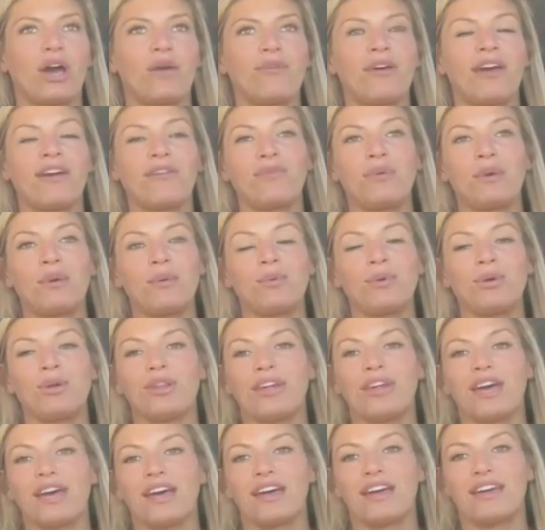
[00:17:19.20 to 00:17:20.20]
I've had
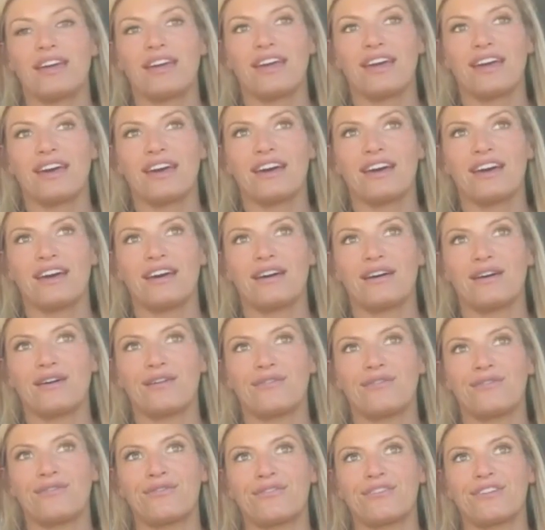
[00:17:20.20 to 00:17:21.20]
people that
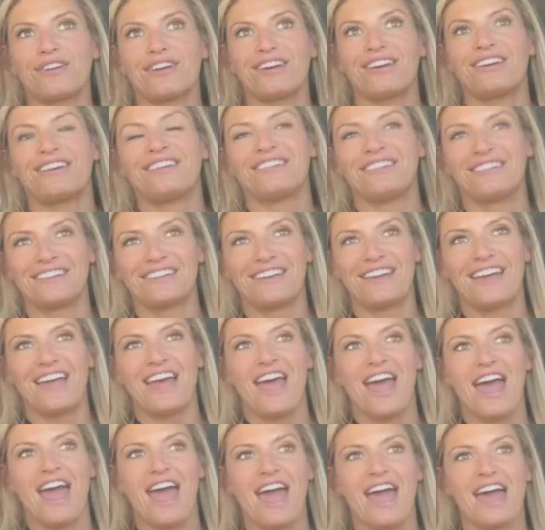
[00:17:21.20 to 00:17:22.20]
have
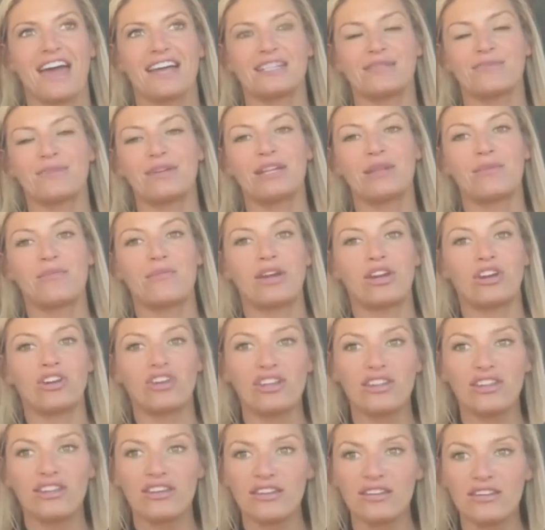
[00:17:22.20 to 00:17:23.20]
asked me to
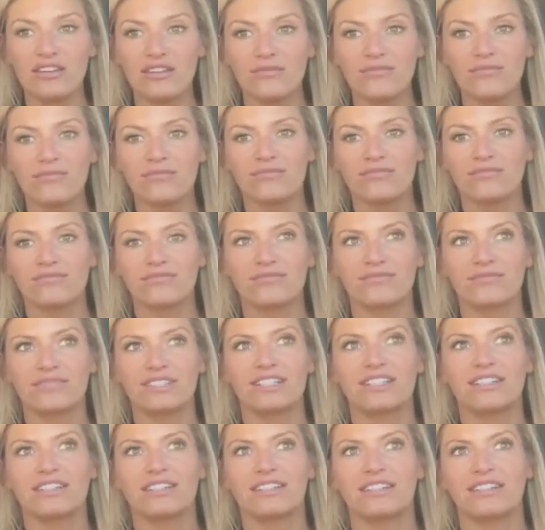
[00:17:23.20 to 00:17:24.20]
marry them.
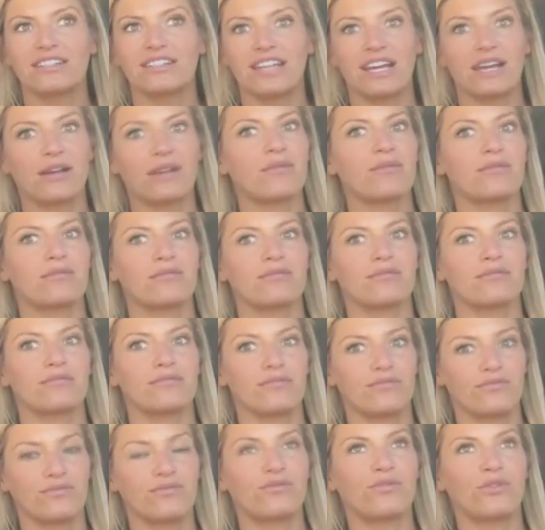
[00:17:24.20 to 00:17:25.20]
Like,
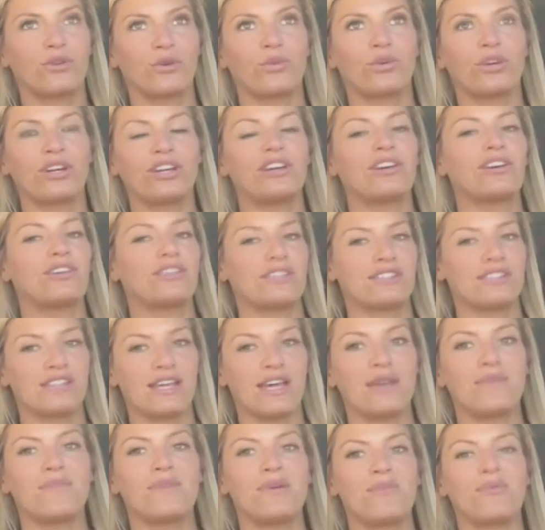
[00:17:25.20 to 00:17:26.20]
for real,
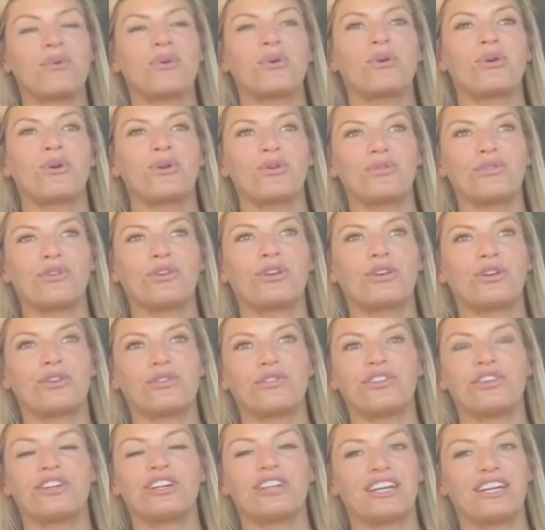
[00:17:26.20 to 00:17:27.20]
same people over and
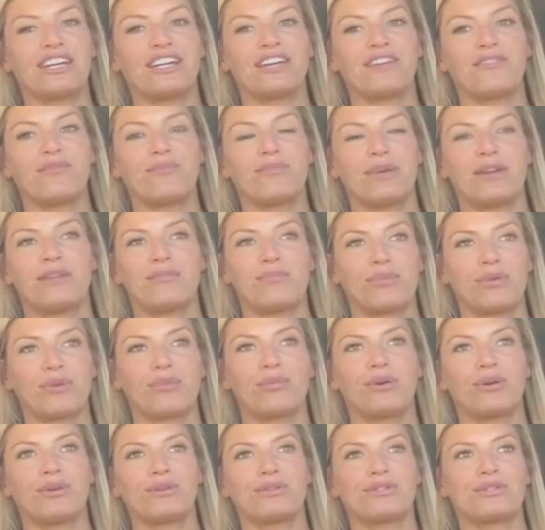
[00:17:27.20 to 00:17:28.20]
over again. I've been
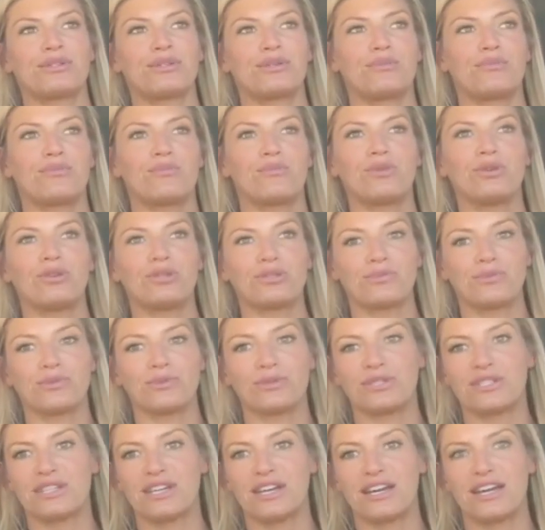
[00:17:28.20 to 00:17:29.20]
proposed to
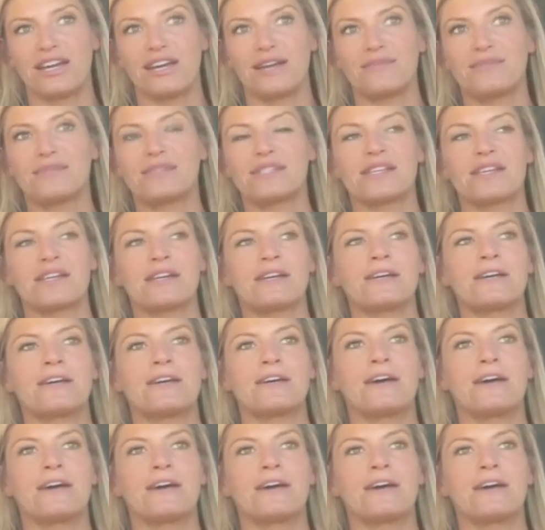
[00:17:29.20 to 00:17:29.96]
multiple times.